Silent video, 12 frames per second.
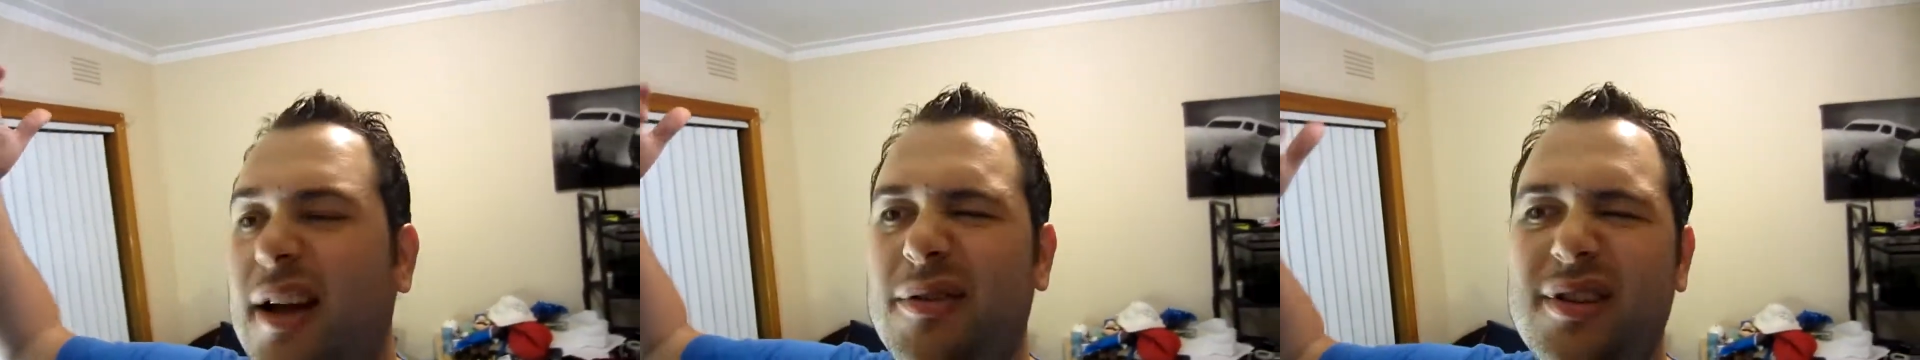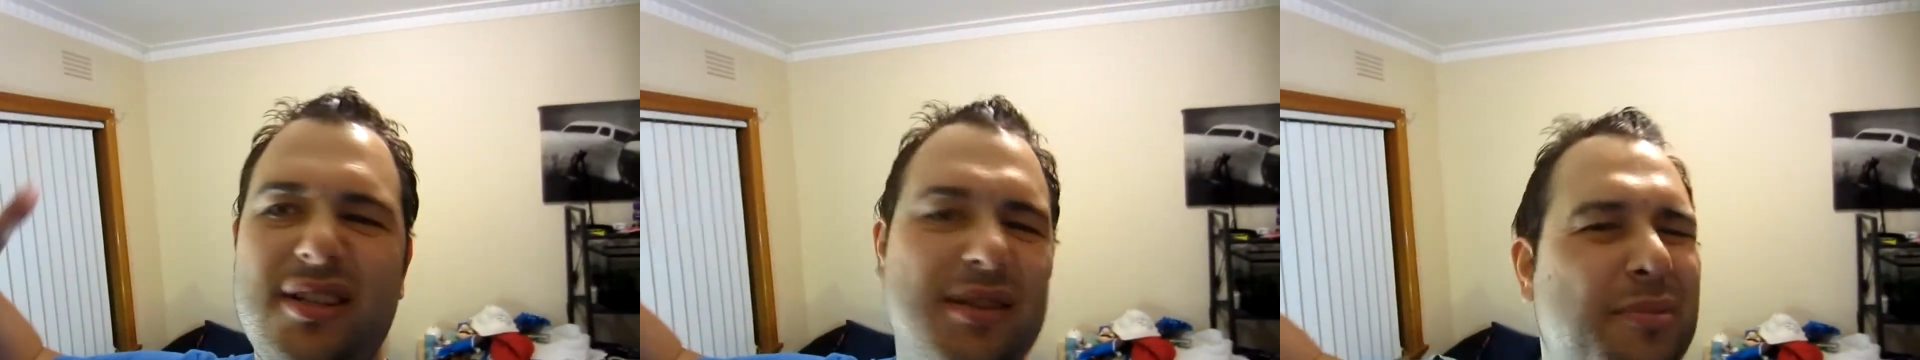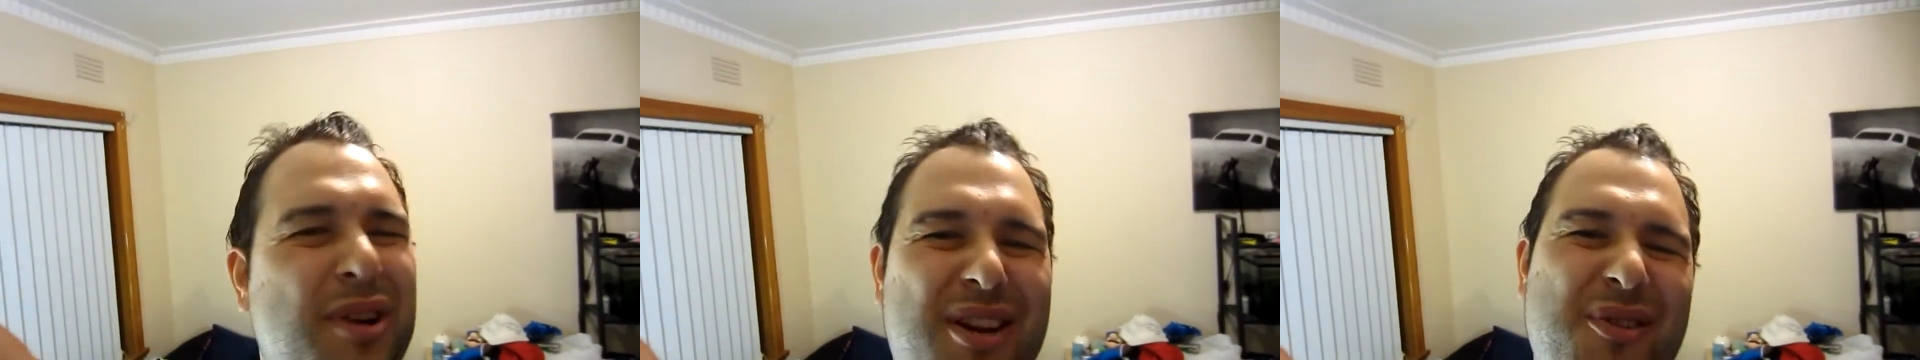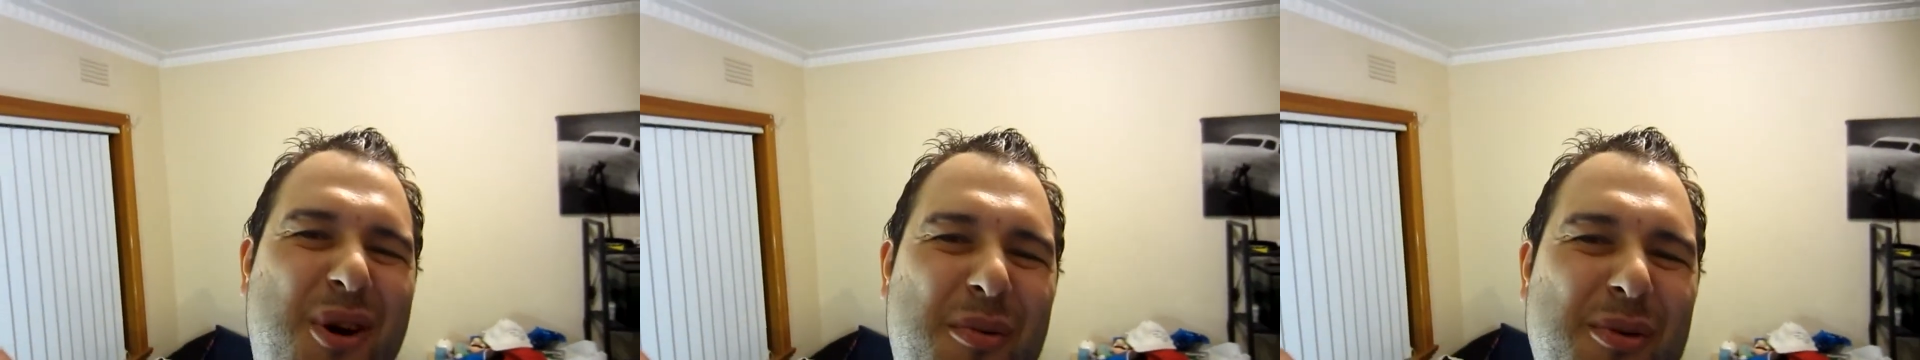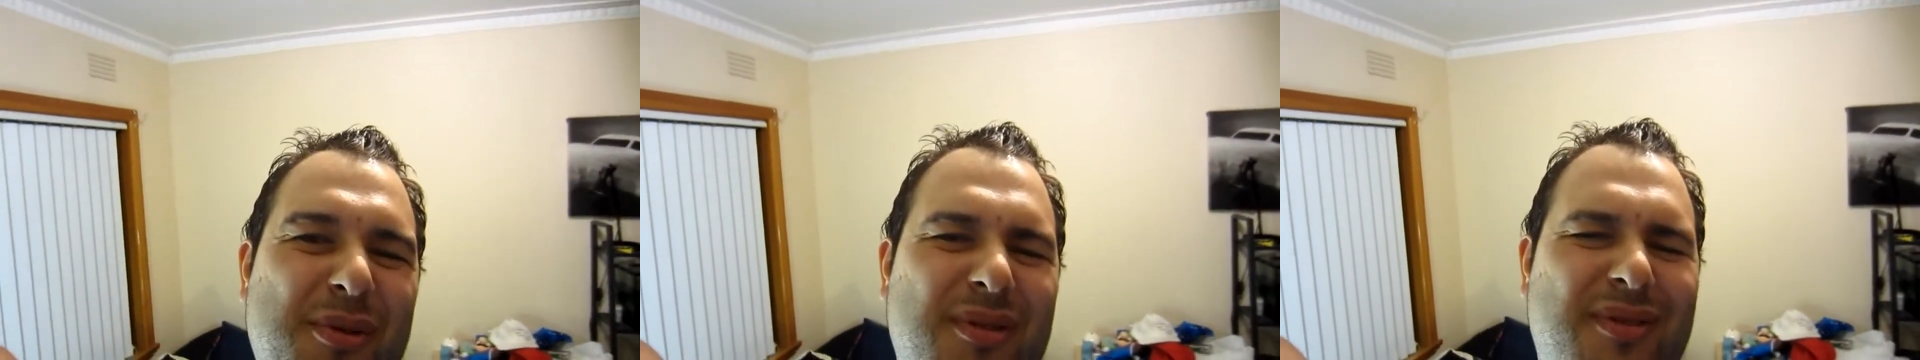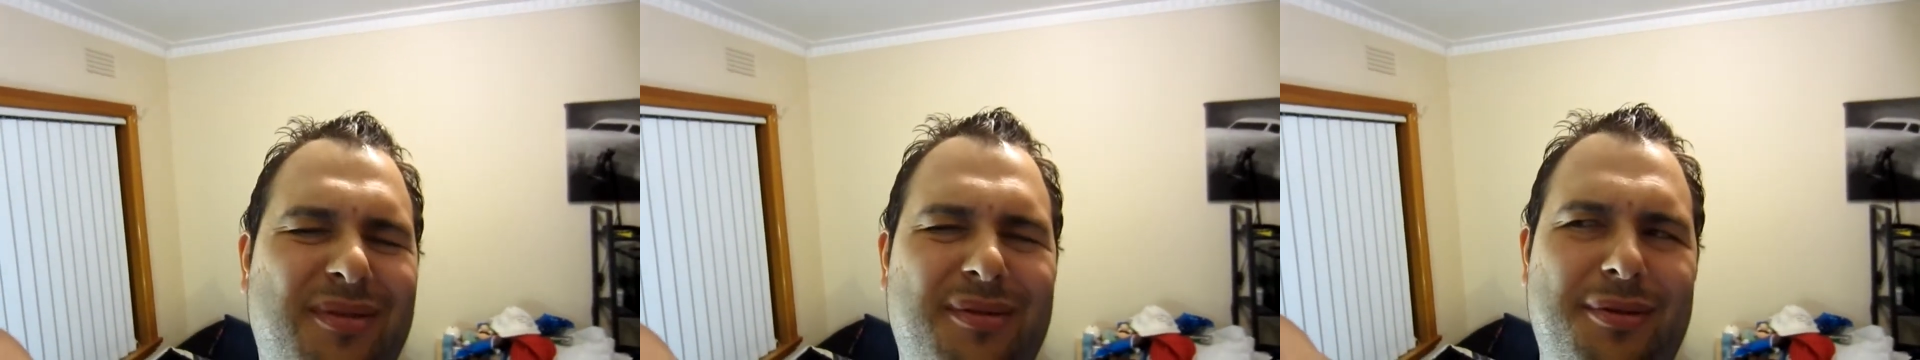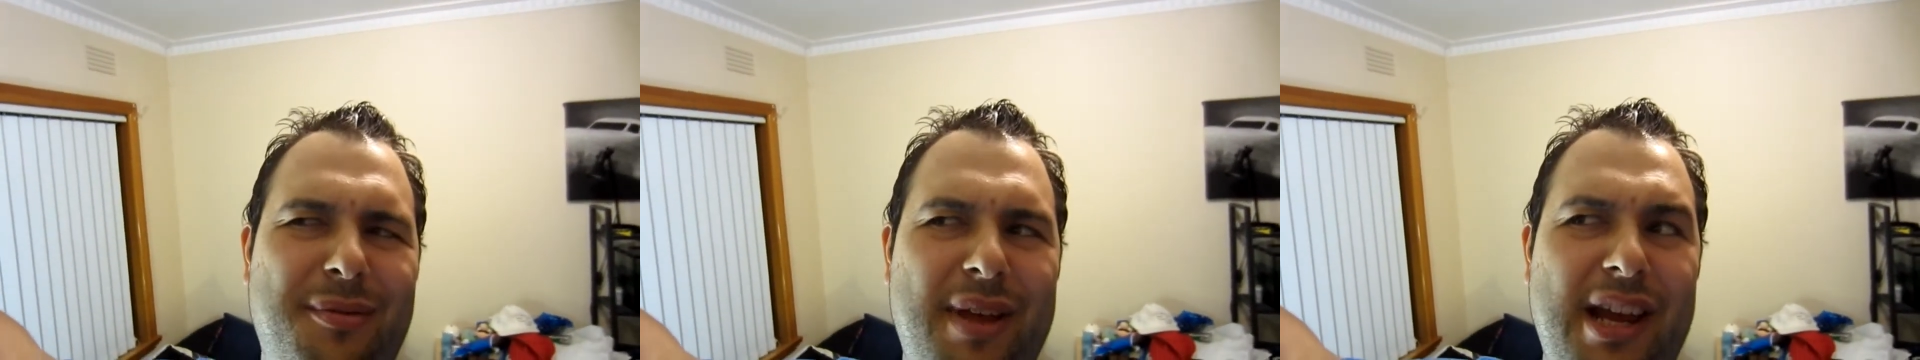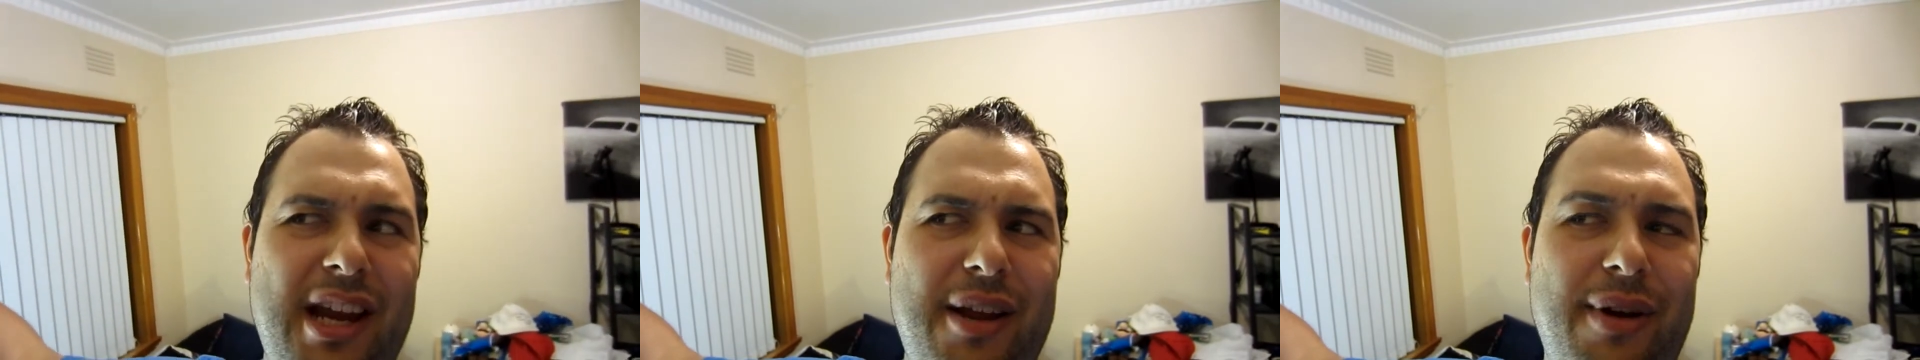Which is pretty normal for
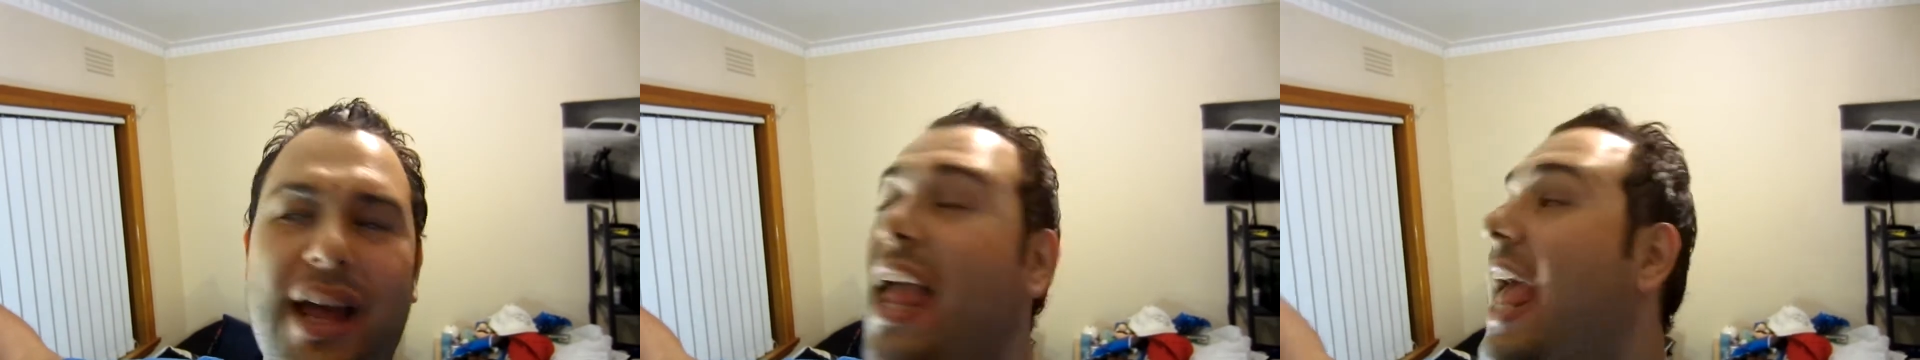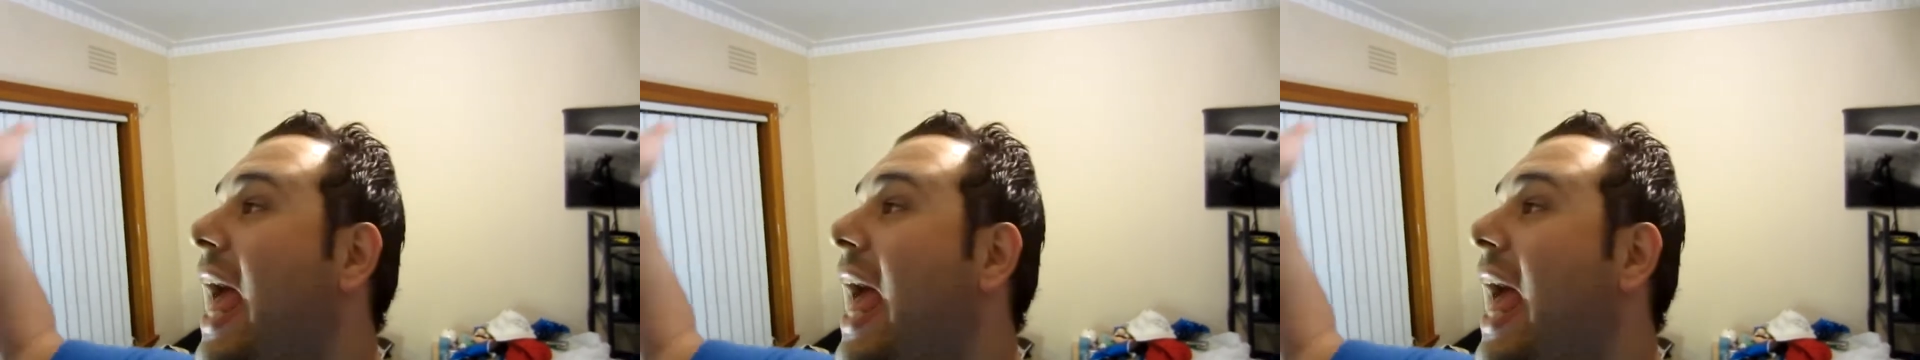me anyway.